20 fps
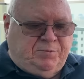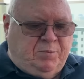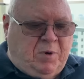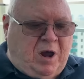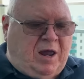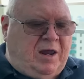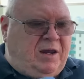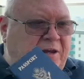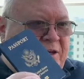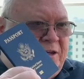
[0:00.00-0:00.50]

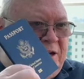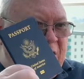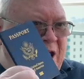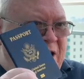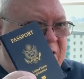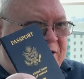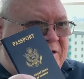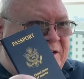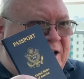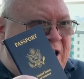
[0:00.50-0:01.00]
my
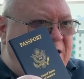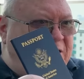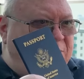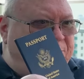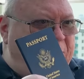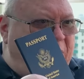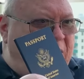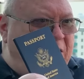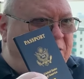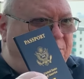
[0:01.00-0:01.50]
United States
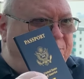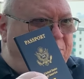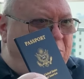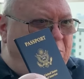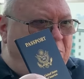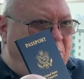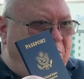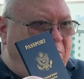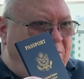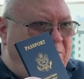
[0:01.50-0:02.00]

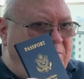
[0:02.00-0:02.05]
passport,